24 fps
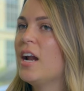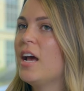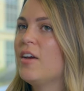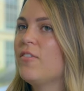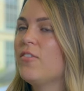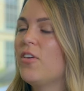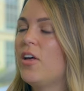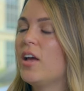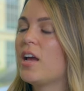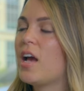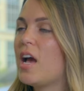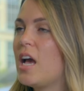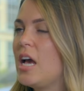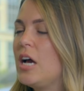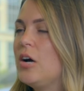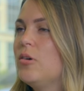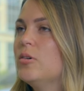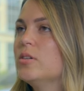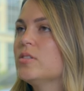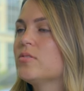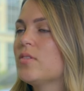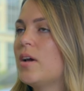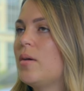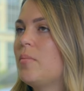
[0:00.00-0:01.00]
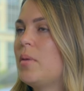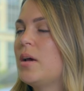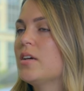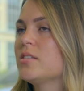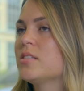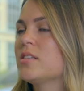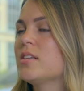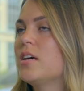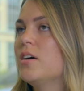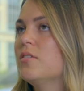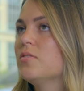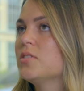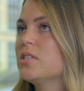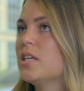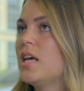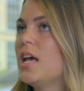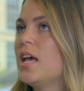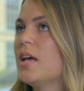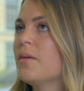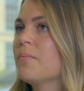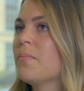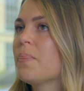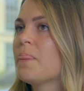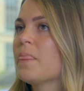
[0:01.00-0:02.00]
I feel like I always find myself
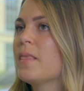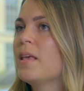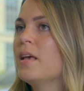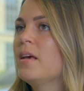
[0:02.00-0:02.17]
saying,